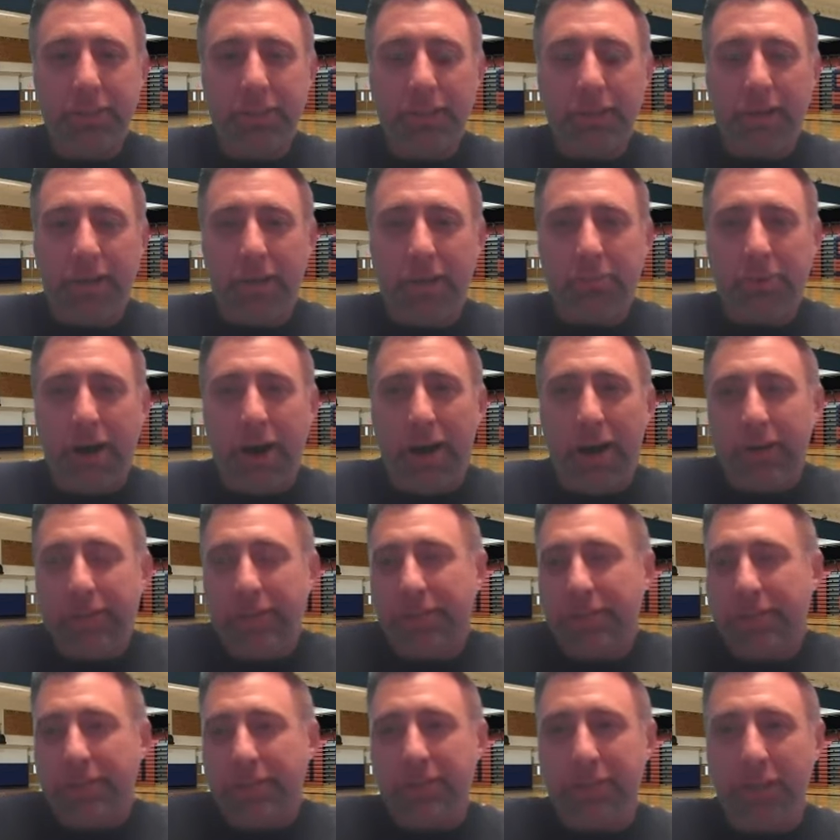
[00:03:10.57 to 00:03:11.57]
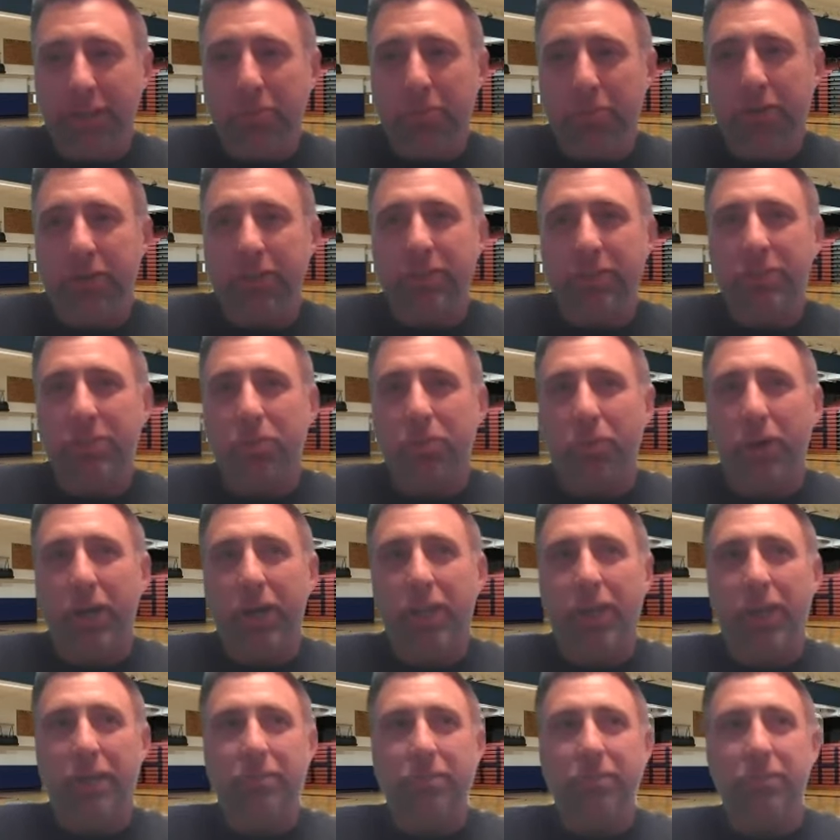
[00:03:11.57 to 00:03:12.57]
Honestly, Del, because of the
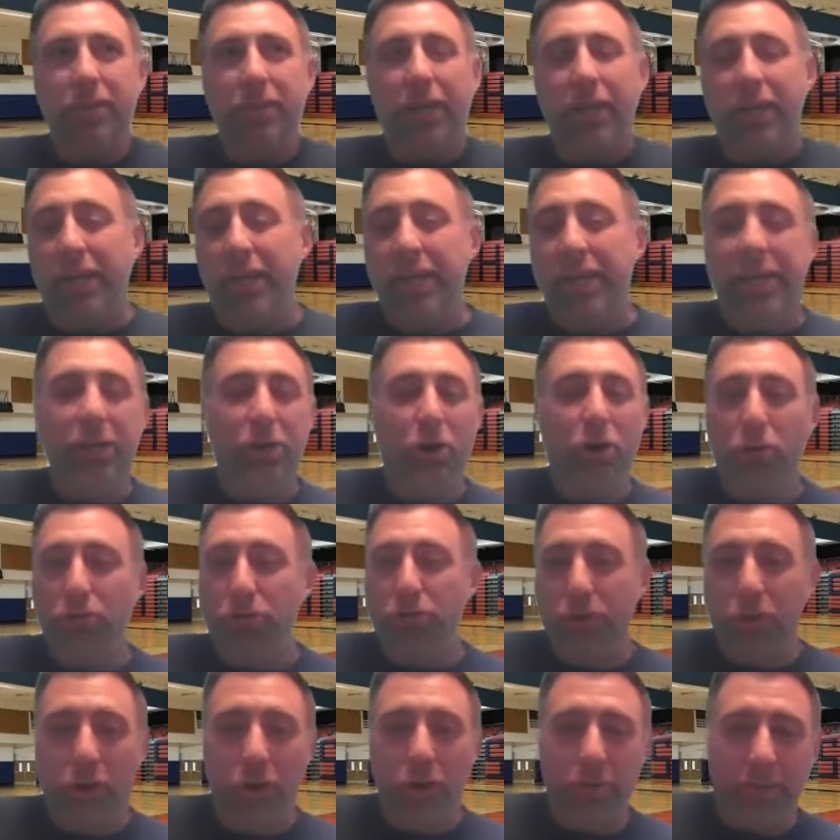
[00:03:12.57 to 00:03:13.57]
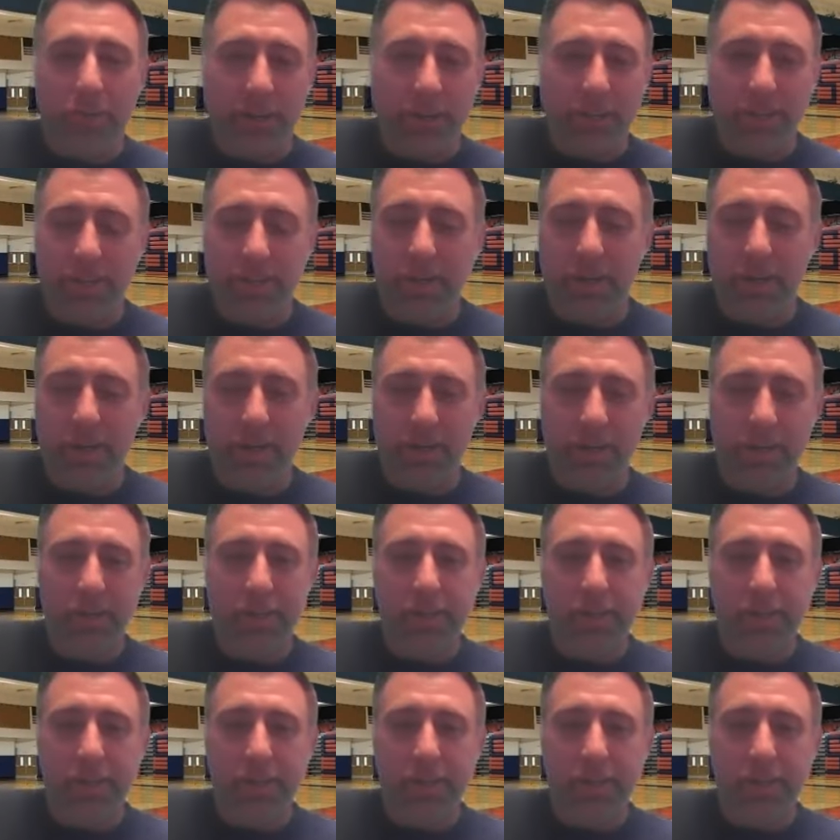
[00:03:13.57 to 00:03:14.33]
way that he coached all of us there.